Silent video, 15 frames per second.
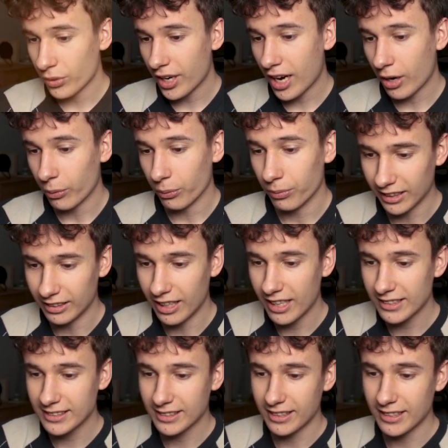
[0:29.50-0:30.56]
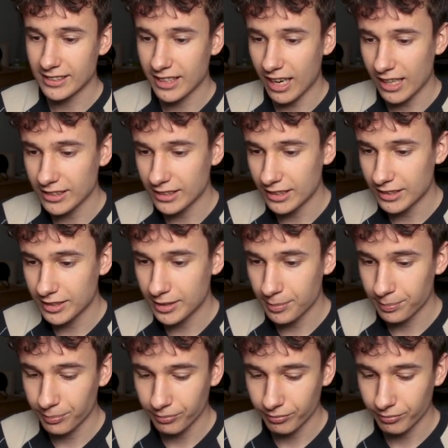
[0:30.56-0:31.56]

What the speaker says: now let's discuss it.